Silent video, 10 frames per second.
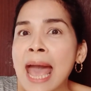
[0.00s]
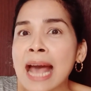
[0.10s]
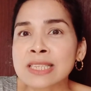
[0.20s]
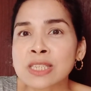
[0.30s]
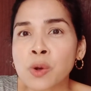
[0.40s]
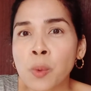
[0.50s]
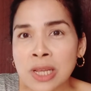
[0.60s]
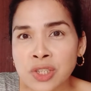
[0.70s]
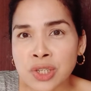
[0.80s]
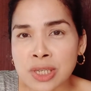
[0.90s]
ask
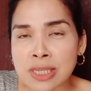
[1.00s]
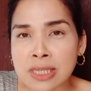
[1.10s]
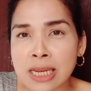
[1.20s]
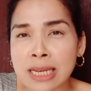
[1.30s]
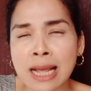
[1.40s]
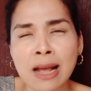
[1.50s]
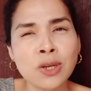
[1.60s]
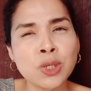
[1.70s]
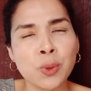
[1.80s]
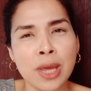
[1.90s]
questions and
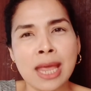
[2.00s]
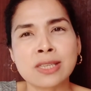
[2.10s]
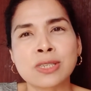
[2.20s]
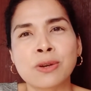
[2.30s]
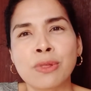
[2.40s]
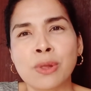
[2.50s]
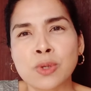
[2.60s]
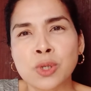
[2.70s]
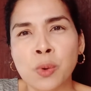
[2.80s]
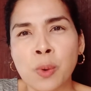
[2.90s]
how to answer
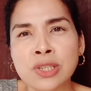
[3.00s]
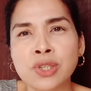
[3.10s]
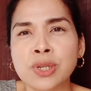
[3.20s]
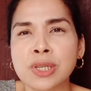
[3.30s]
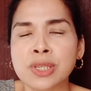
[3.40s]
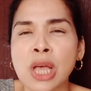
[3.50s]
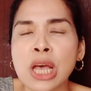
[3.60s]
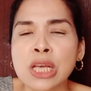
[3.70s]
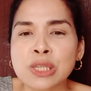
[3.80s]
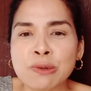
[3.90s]
those questions.
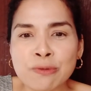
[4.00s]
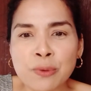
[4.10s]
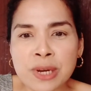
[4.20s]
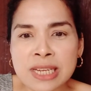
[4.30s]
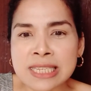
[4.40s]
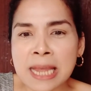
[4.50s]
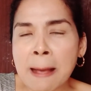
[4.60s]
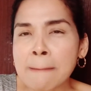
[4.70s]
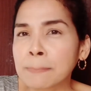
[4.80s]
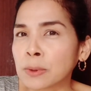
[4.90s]
So for
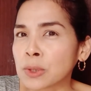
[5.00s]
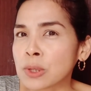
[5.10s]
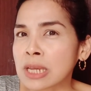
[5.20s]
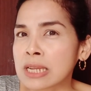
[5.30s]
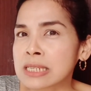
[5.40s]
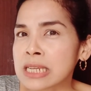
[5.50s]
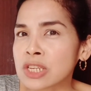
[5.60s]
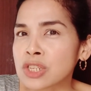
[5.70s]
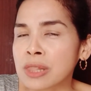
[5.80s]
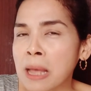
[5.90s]
example, you can
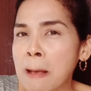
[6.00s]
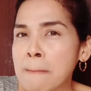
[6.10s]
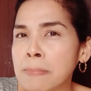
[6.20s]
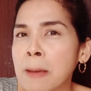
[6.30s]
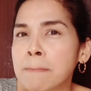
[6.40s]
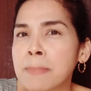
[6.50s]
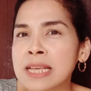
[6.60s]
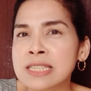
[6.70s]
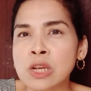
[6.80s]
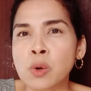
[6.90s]
teach them
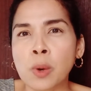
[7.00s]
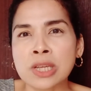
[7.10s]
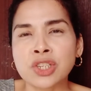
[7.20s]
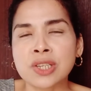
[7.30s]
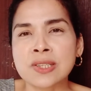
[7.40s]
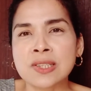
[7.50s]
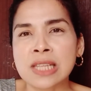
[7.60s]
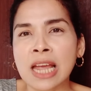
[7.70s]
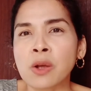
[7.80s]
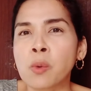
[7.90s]
basic questions
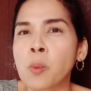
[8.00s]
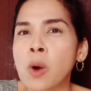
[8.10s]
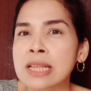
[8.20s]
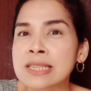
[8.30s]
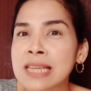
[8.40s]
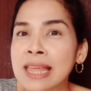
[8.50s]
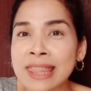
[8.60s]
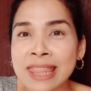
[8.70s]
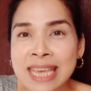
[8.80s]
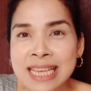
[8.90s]
like, what's
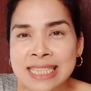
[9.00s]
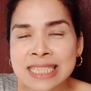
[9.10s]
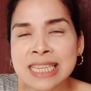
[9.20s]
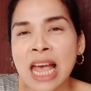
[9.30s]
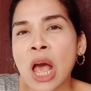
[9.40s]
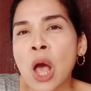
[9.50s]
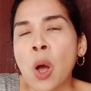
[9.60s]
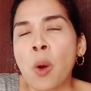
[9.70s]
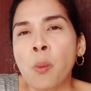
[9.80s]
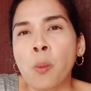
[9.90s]
this?
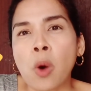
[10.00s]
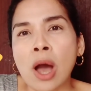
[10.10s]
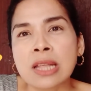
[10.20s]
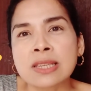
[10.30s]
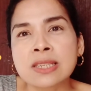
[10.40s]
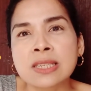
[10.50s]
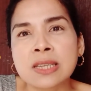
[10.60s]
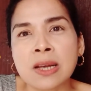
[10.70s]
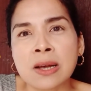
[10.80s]
What's